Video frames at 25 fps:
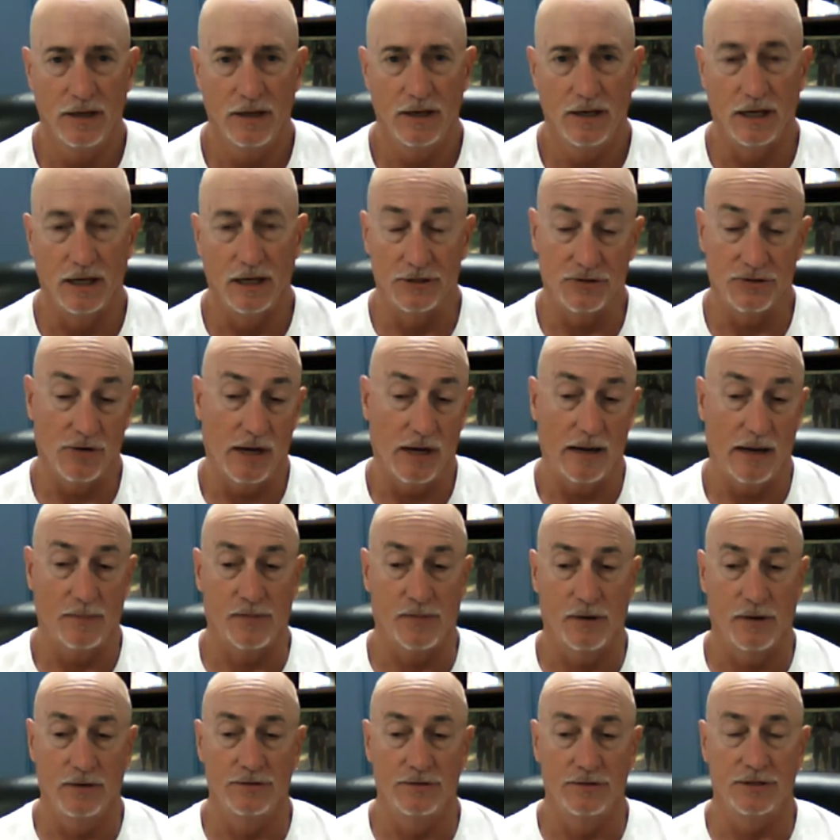And so I
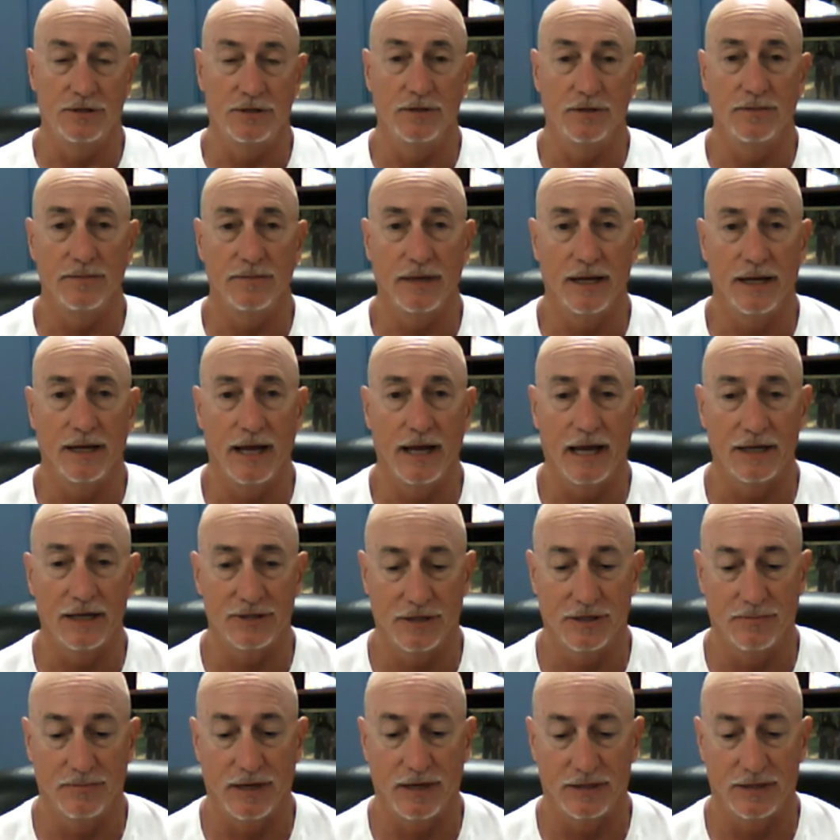approached them and asked
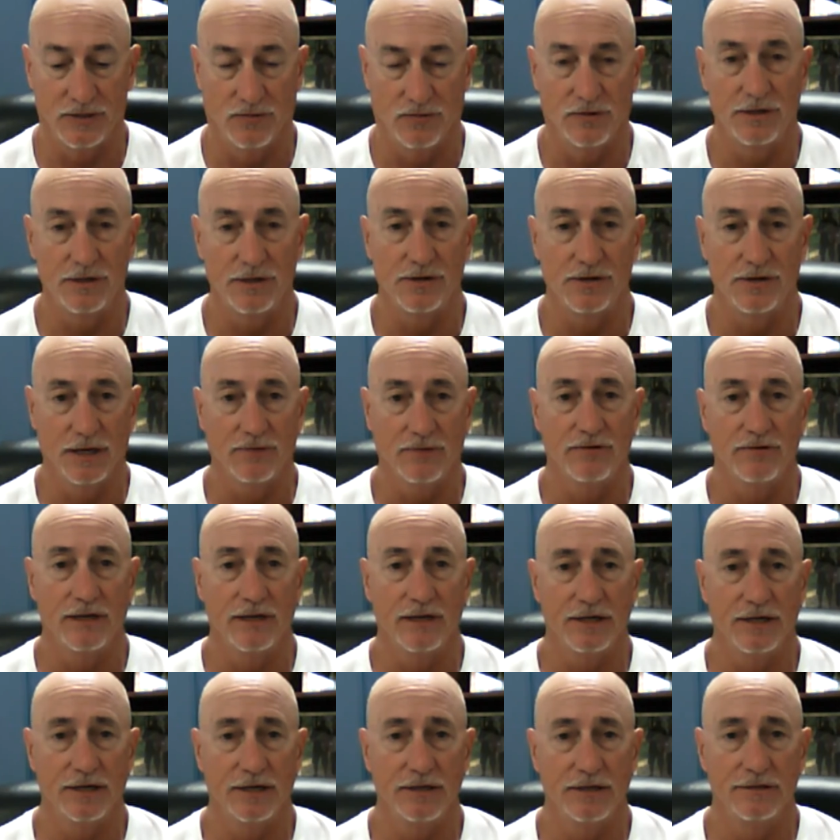them, I said, what do you think we
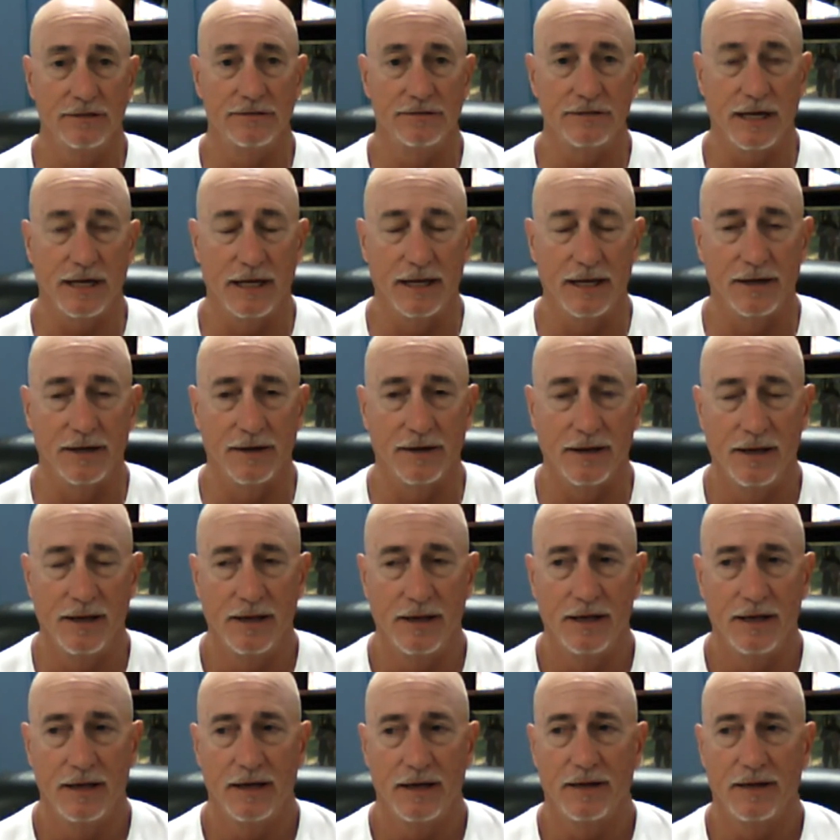can do? And
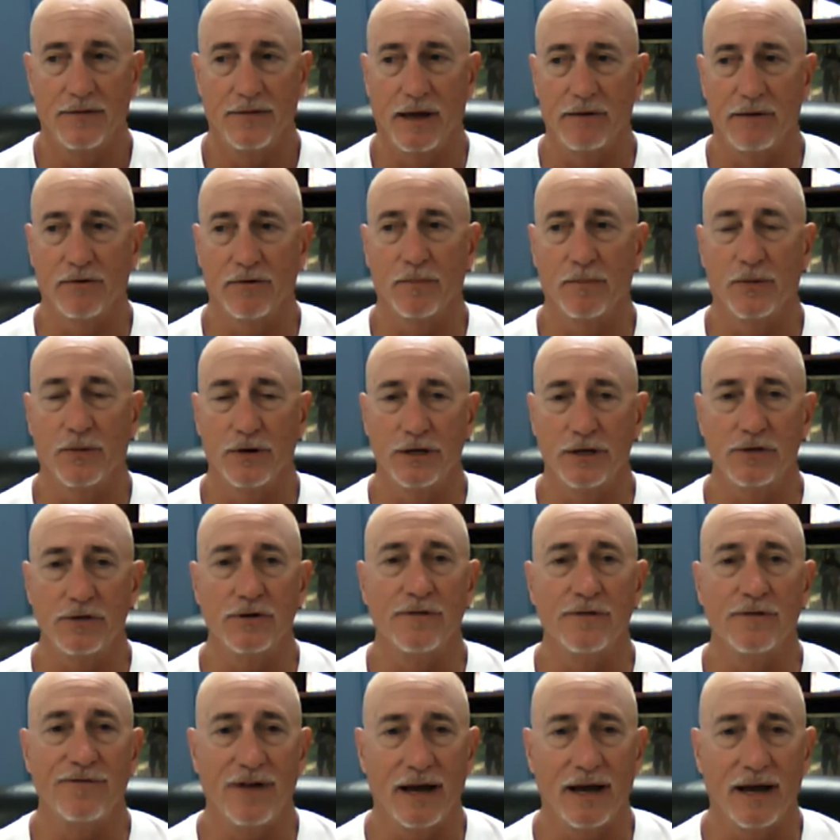they were pretty
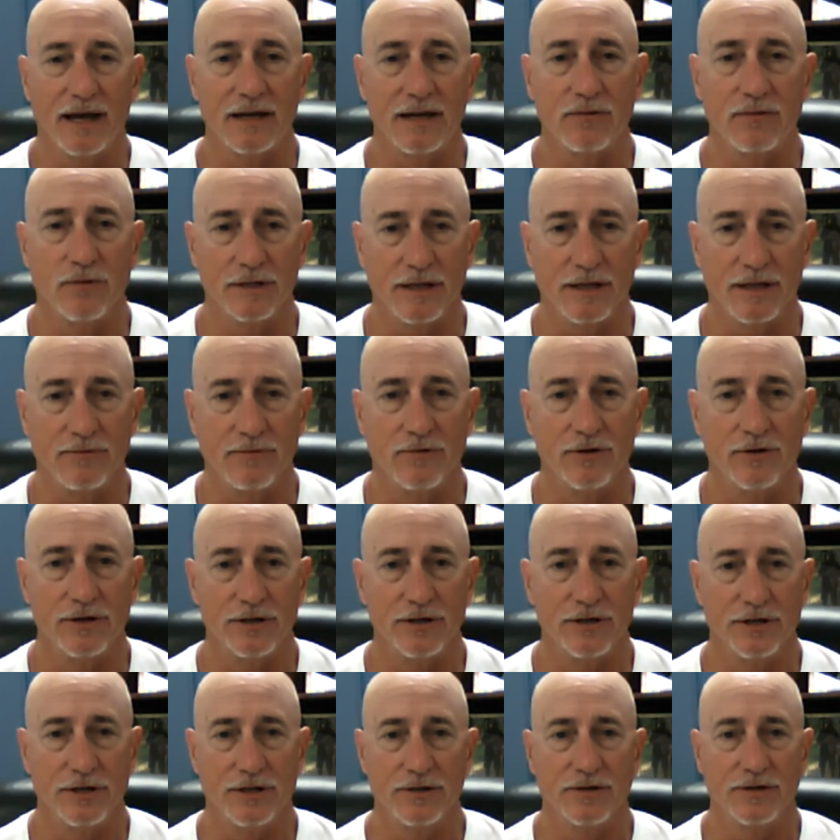unified in what they wanted
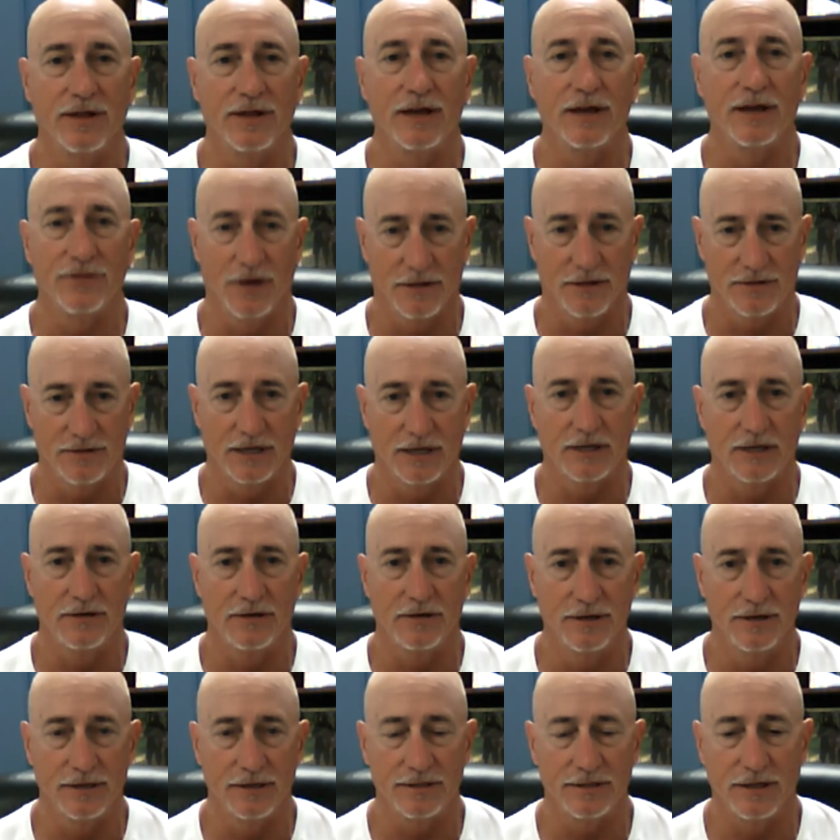to do. They thought they
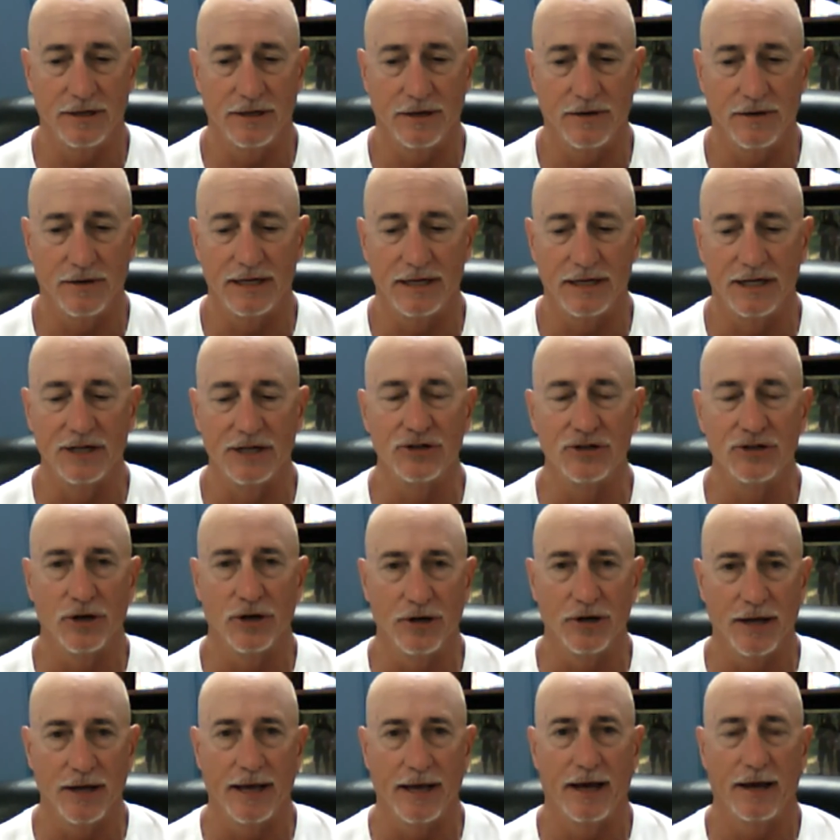could, it didn't
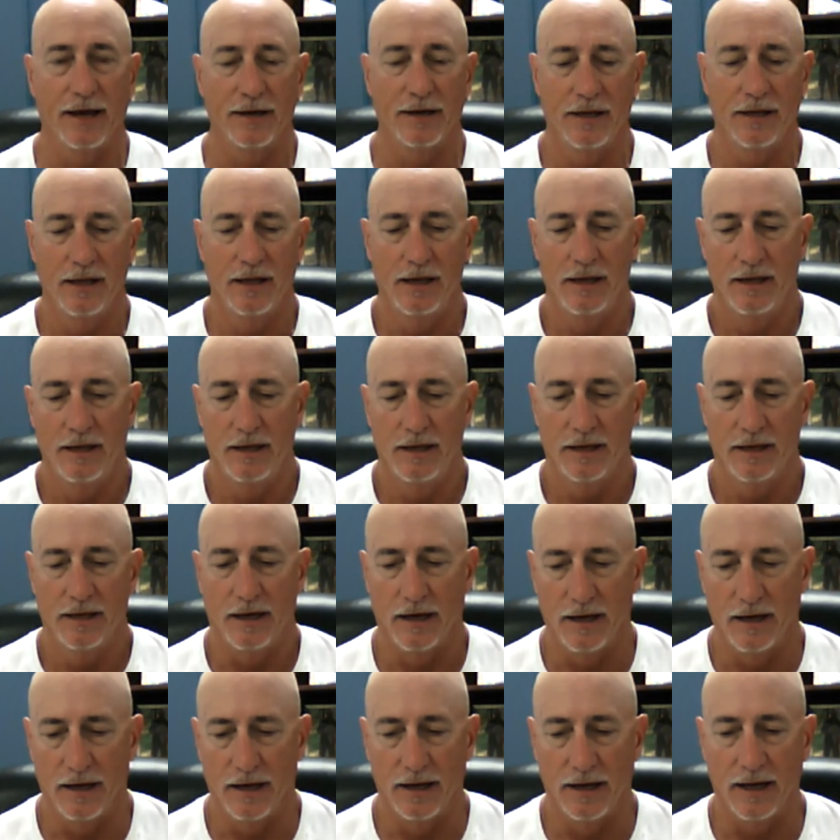turn out.
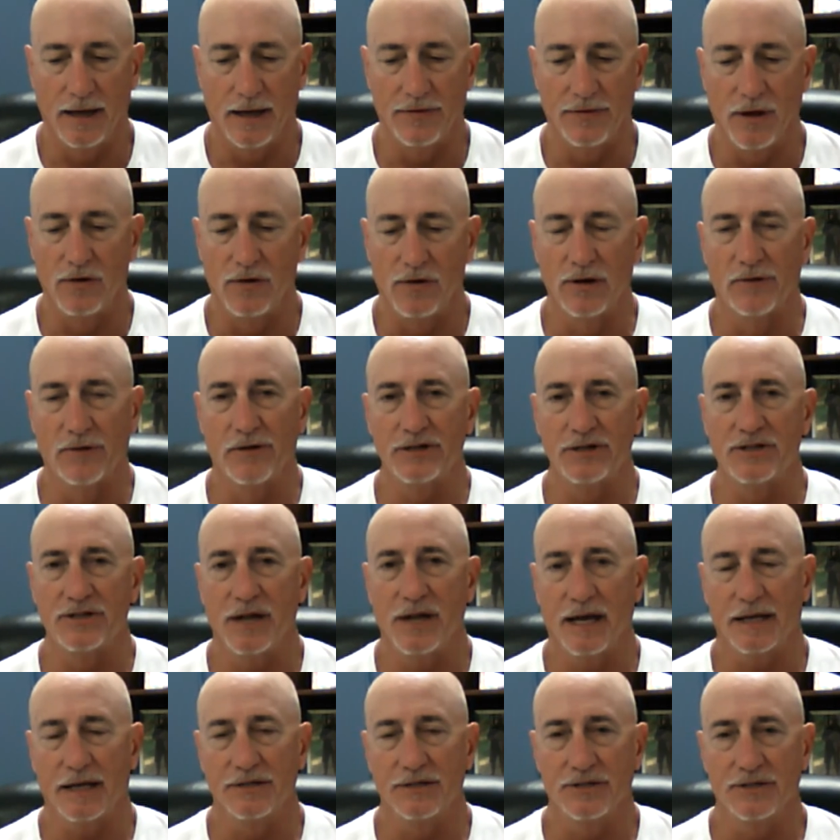And the only reason
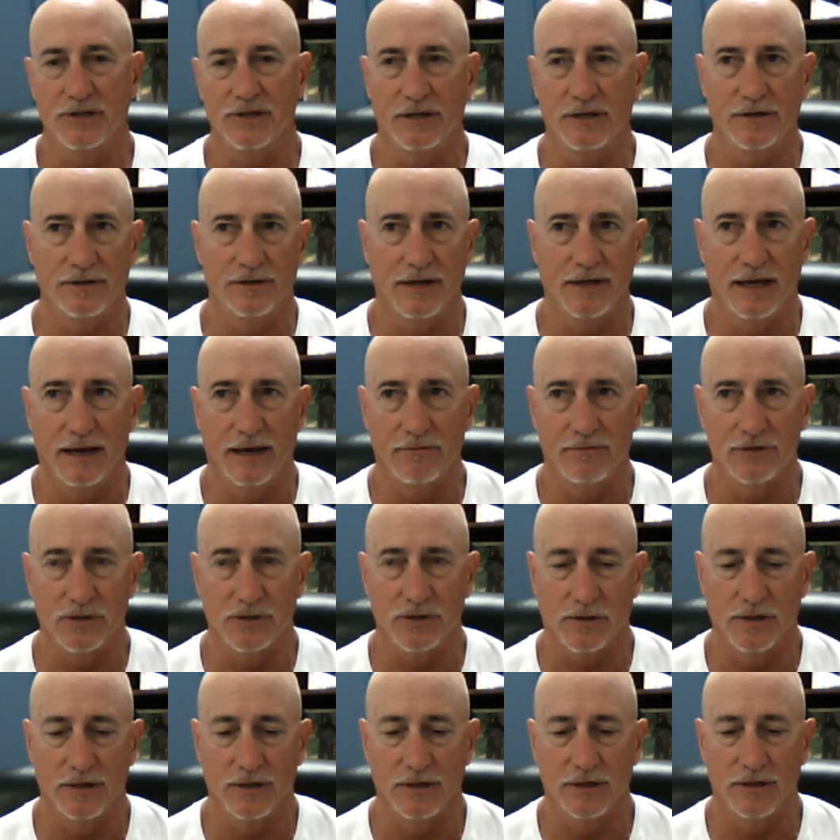I considered that was
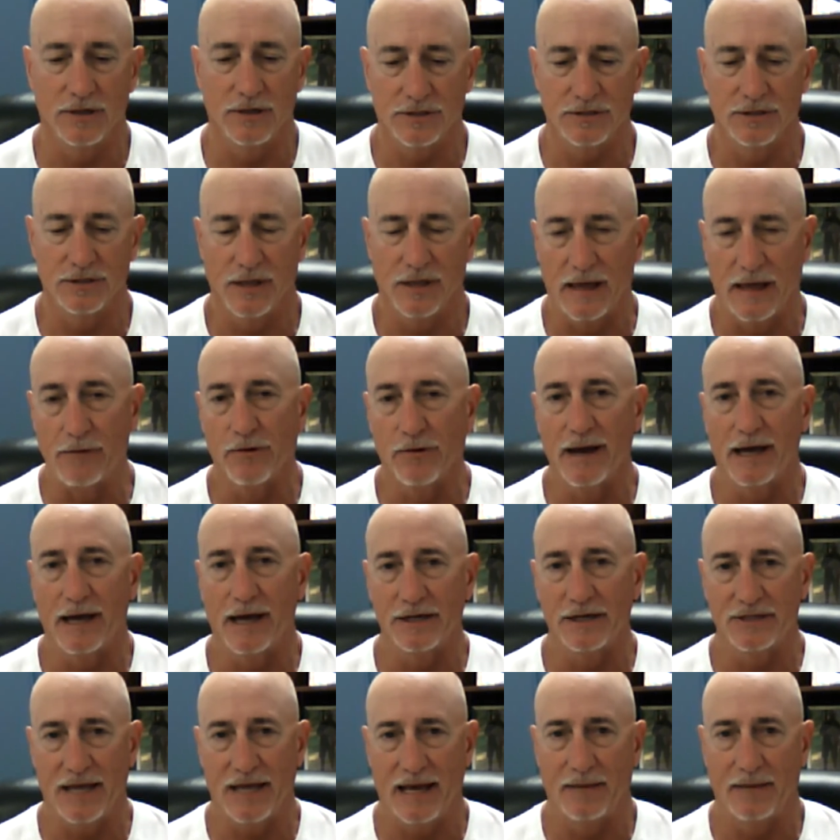because they were out
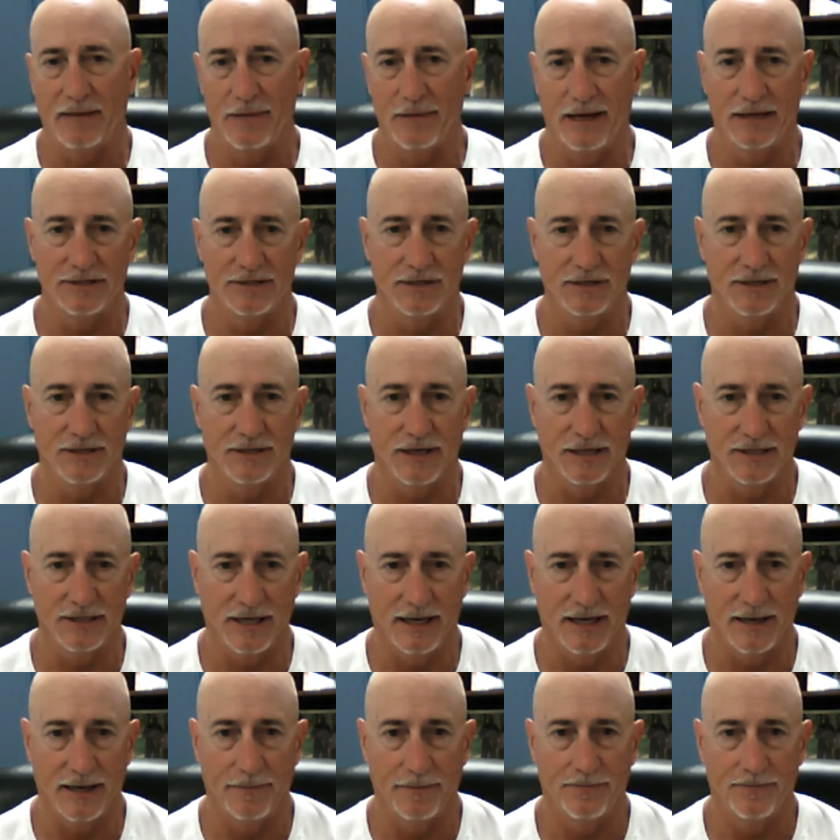of timeouts at that
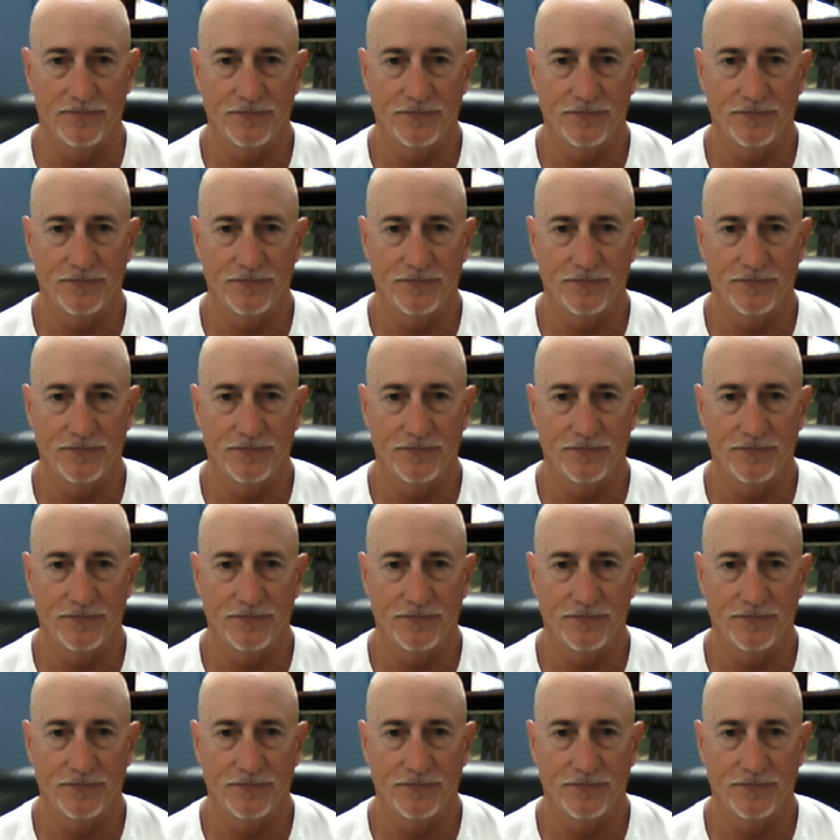time.